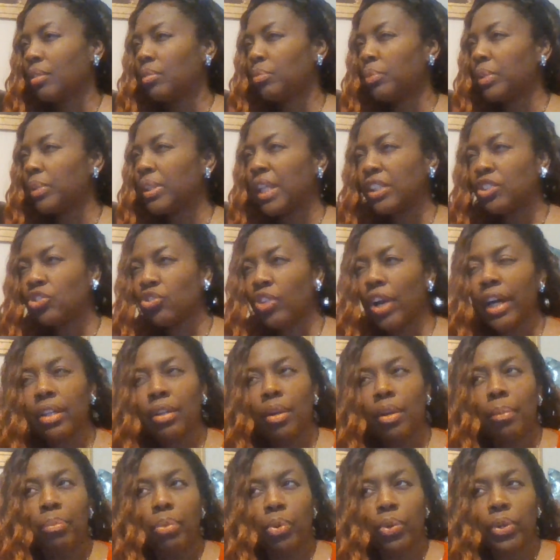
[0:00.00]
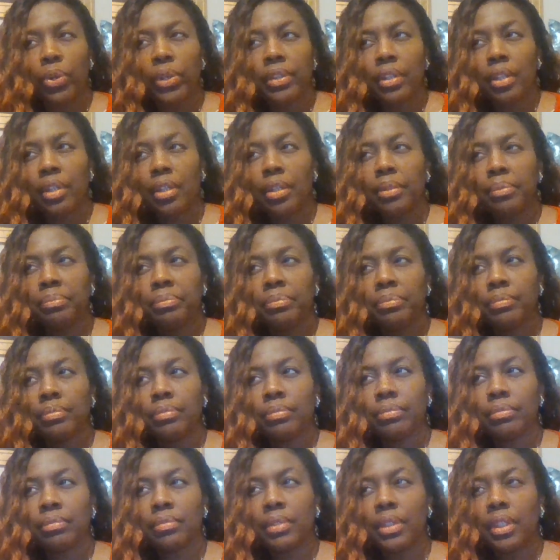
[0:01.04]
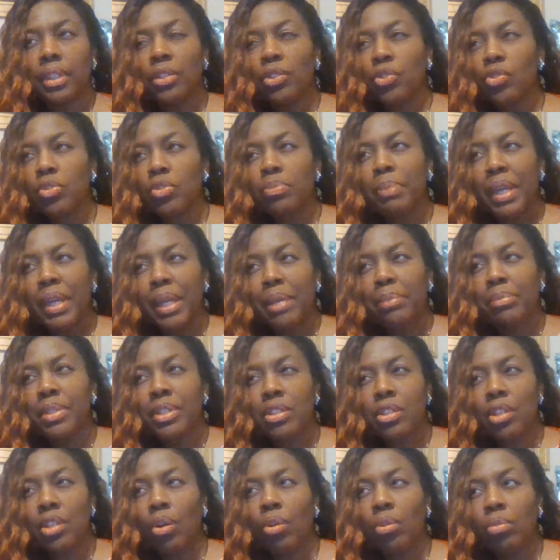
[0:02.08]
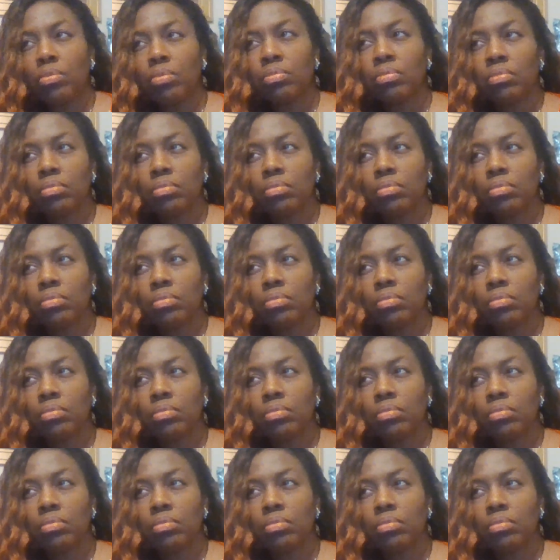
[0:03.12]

when they try to abort them and those babies don't,